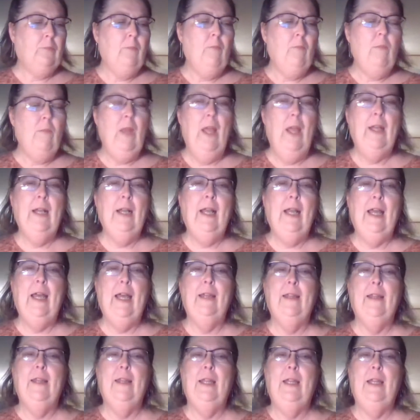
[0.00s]
And I
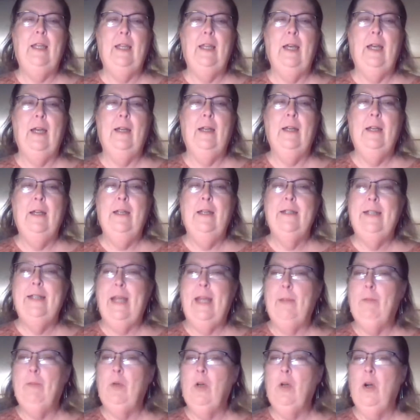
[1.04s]
had the
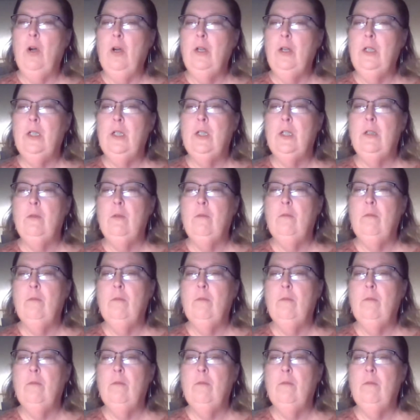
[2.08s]
sample cards,